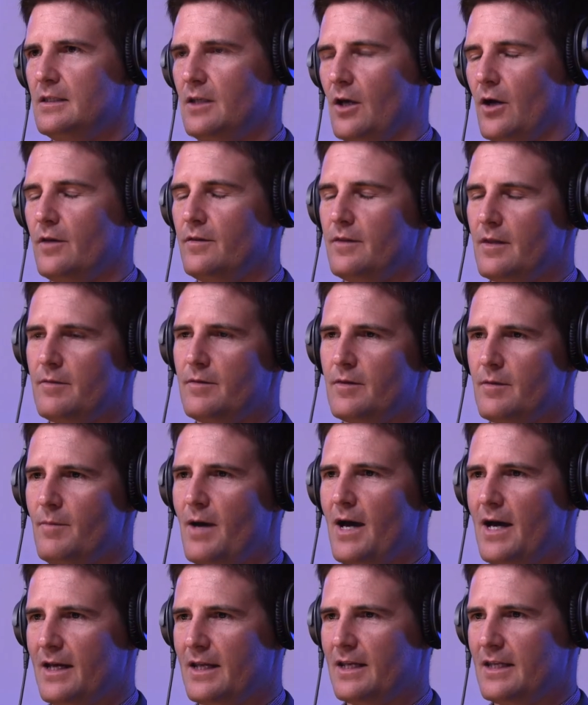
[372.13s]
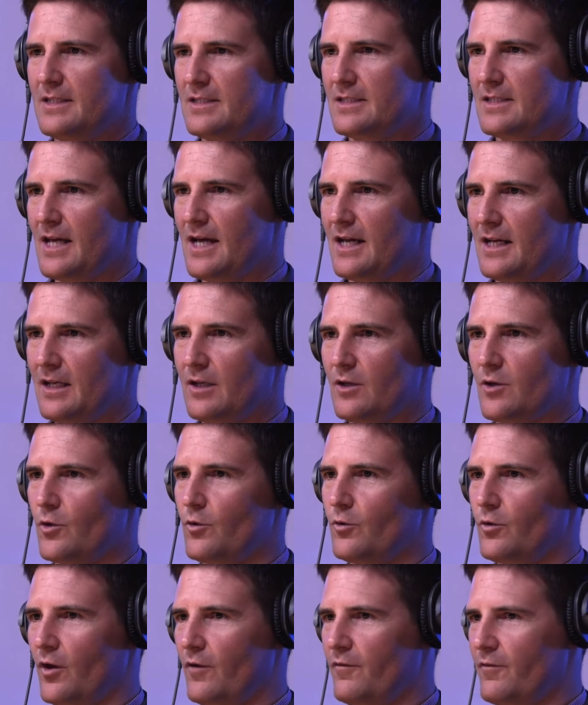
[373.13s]
you know the the market is starting to
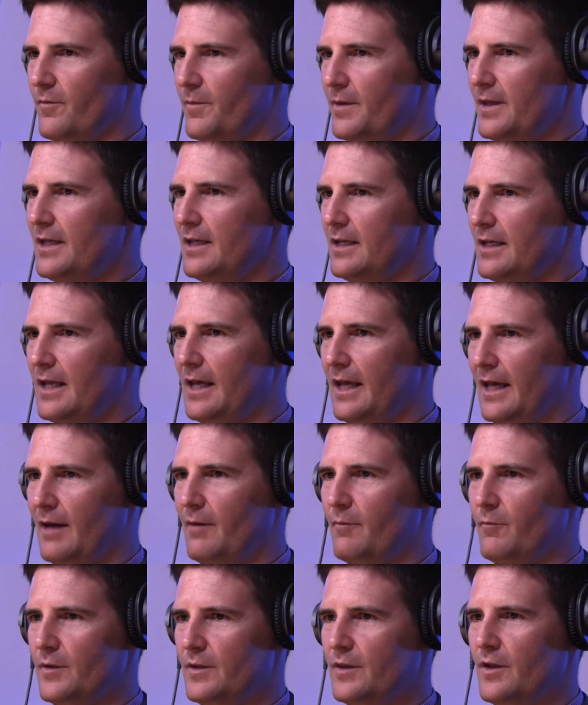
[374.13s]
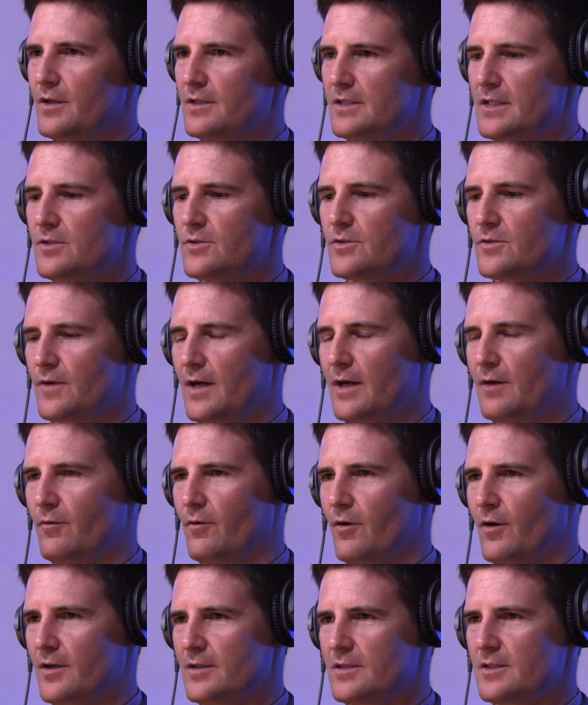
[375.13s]
cool off a bit um, with those interest rate
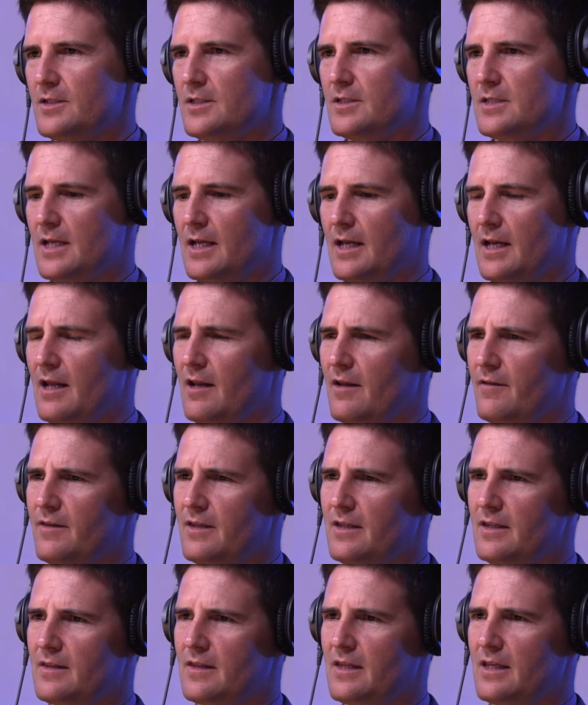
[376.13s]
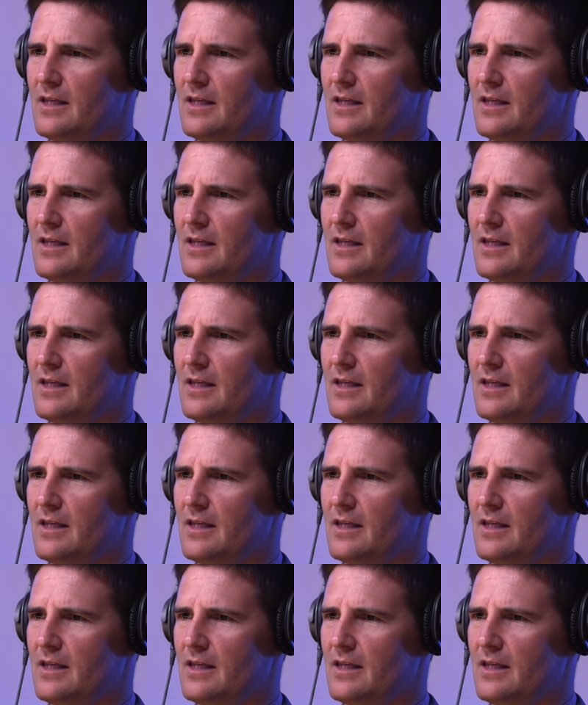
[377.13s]
rises, and, and I think